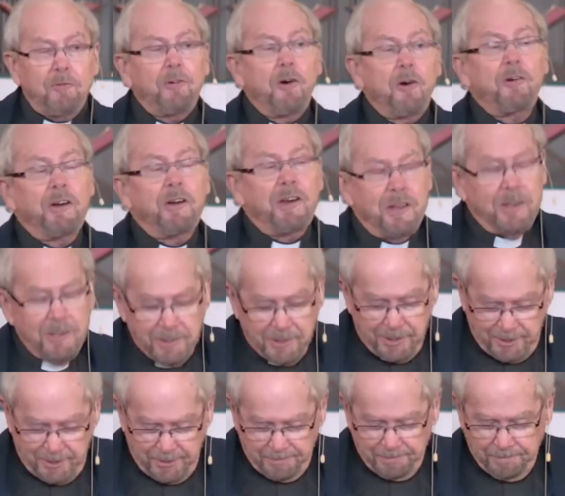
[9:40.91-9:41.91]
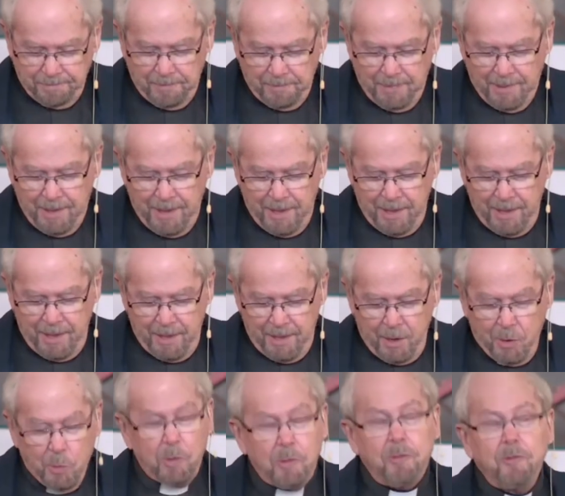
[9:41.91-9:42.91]
They are foreigners
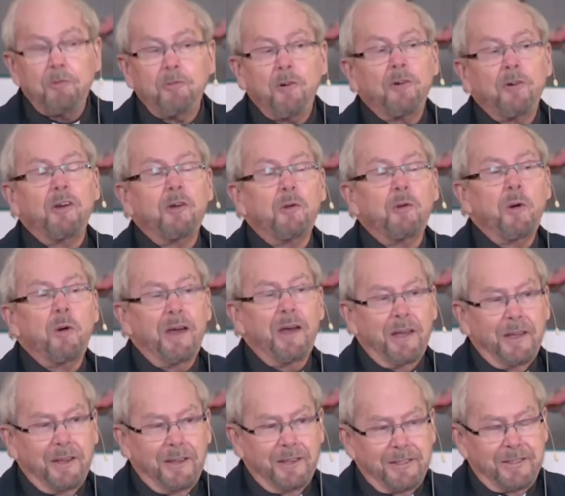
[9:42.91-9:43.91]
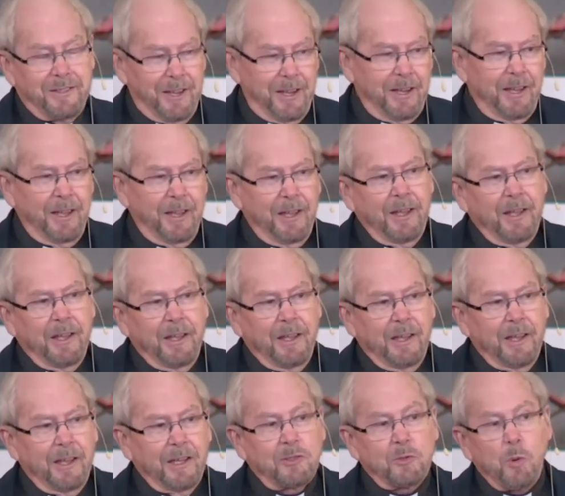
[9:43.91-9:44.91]
with foreign ways,
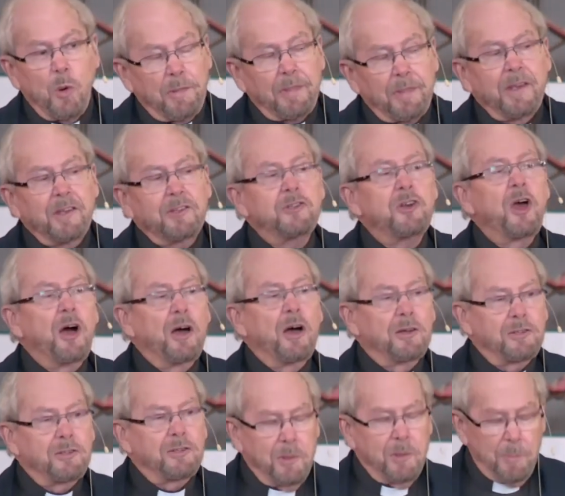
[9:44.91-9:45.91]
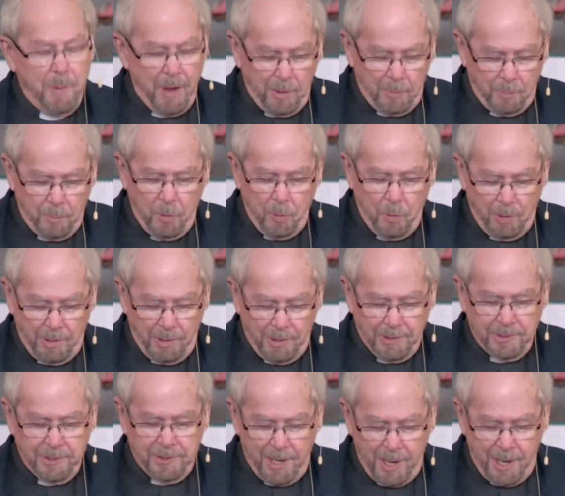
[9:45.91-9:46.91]
is what they charged about
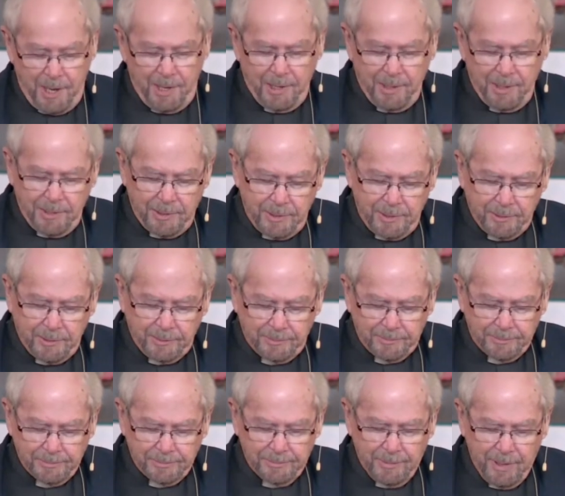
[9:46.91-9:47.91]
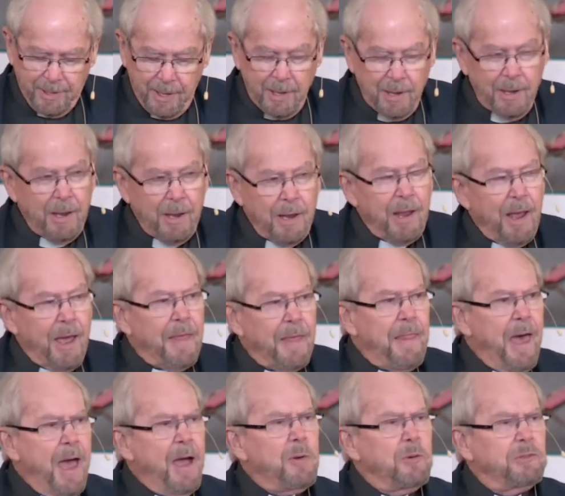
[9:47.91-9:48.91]
Paul and Silas.
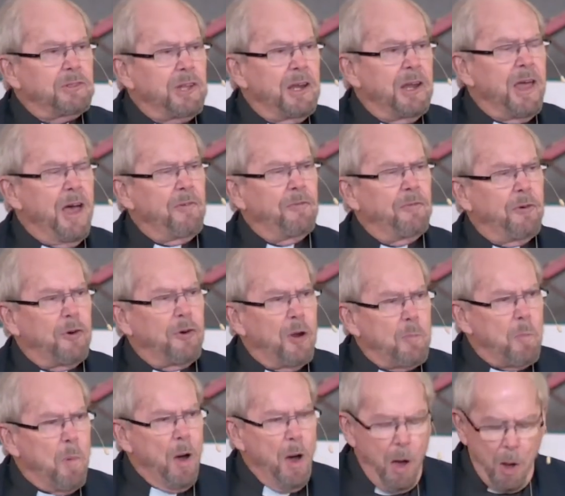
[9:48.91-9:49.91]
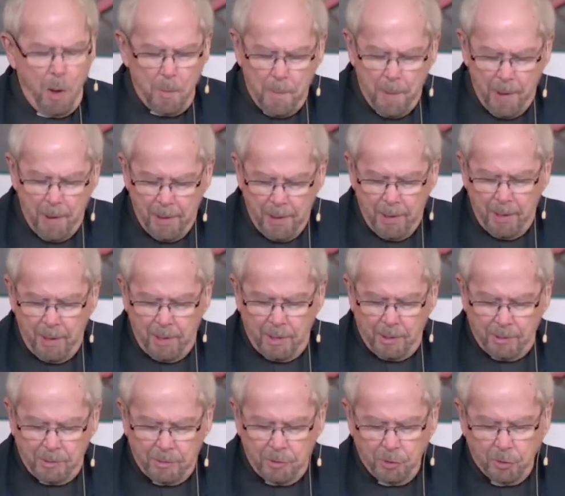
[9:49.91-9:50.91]
And that was enough for a mob
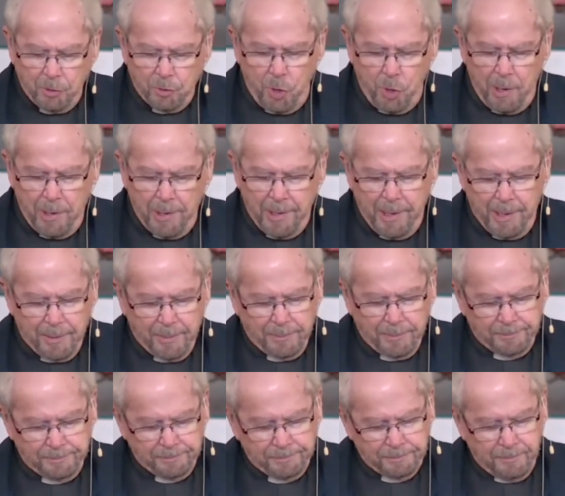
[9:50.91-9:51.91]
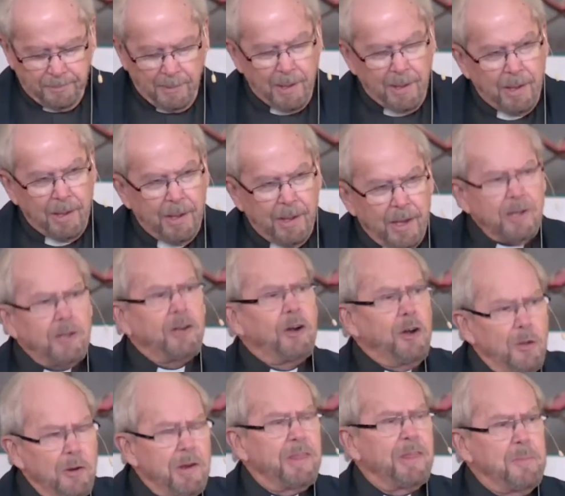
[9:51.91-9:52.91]
to join in,
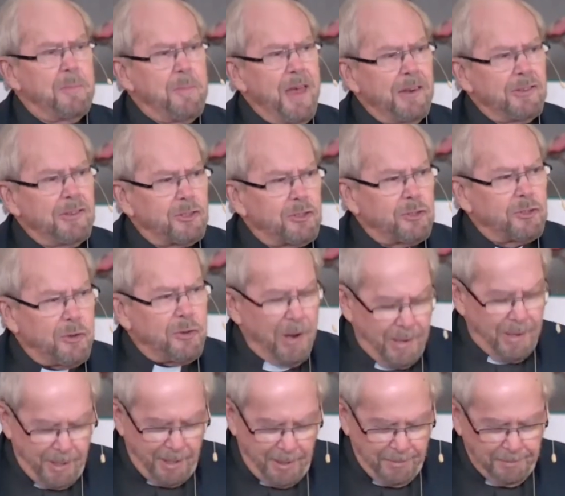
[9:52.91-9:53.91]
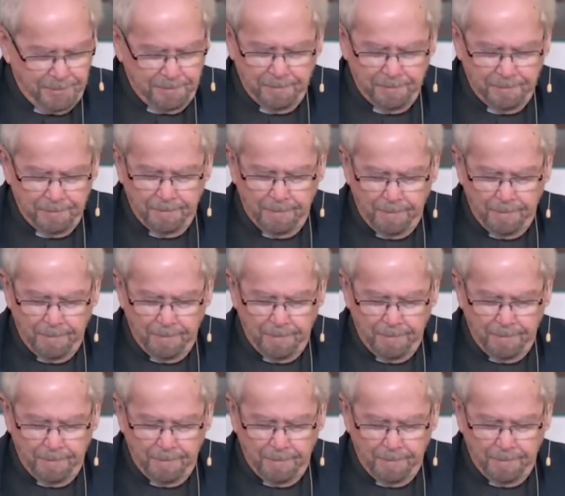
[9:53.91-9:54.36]
including the magistrate.